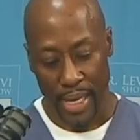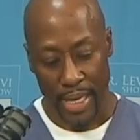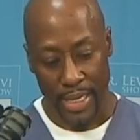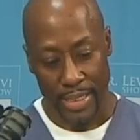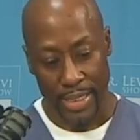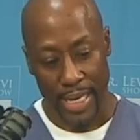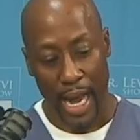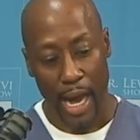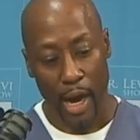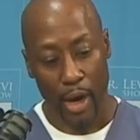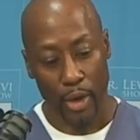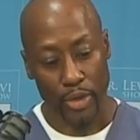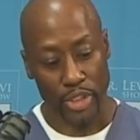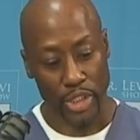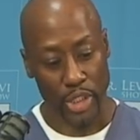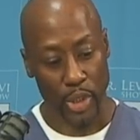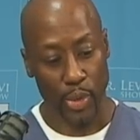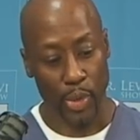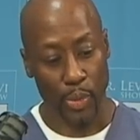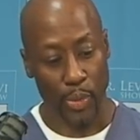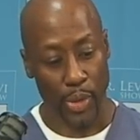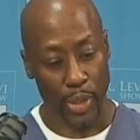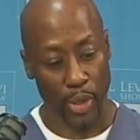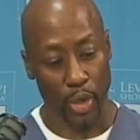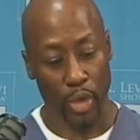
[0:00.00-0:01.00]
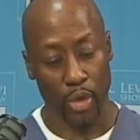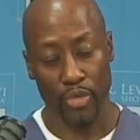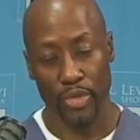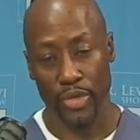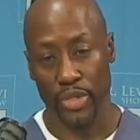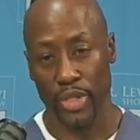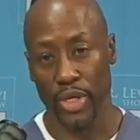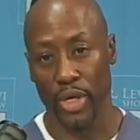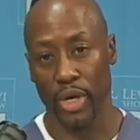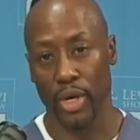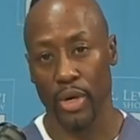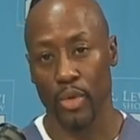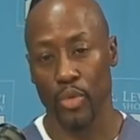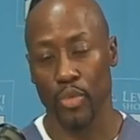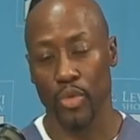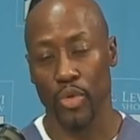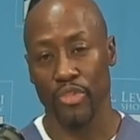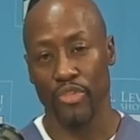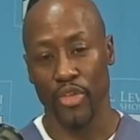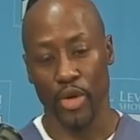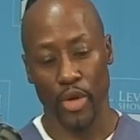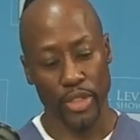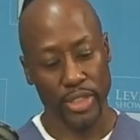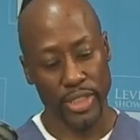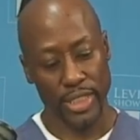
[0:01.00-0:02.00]
Now, so we went over the
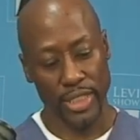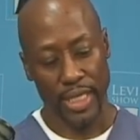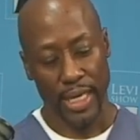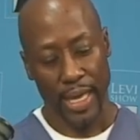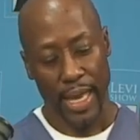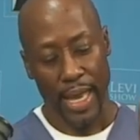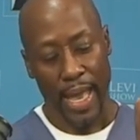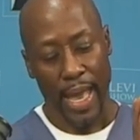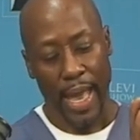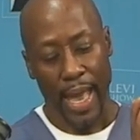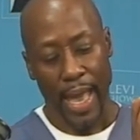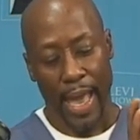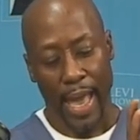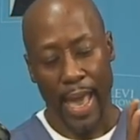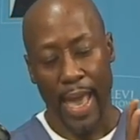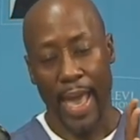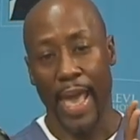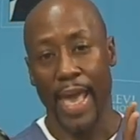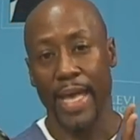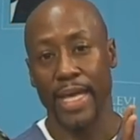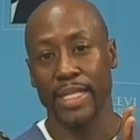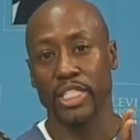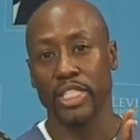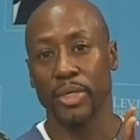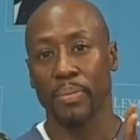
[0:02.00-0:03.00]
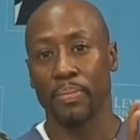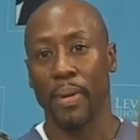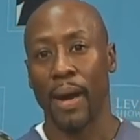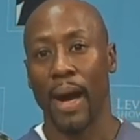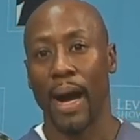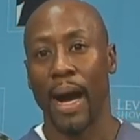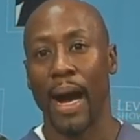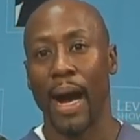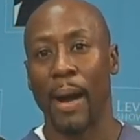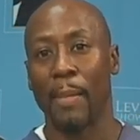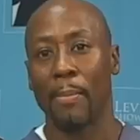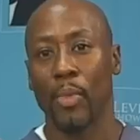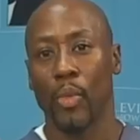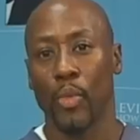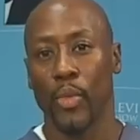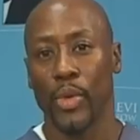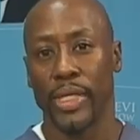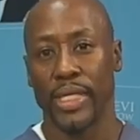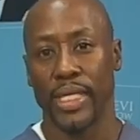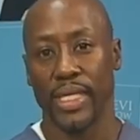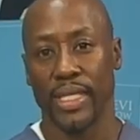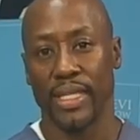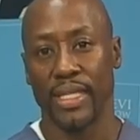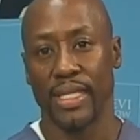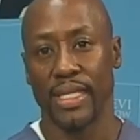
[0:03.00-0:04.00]
reverse hand to palm. We
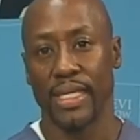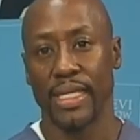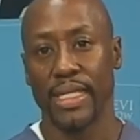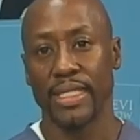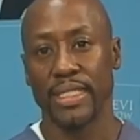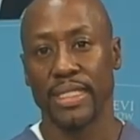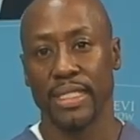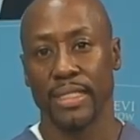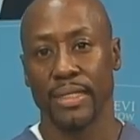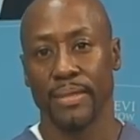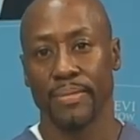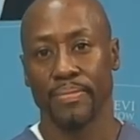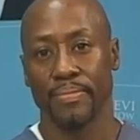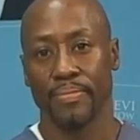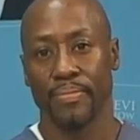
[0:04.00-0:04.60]
did these.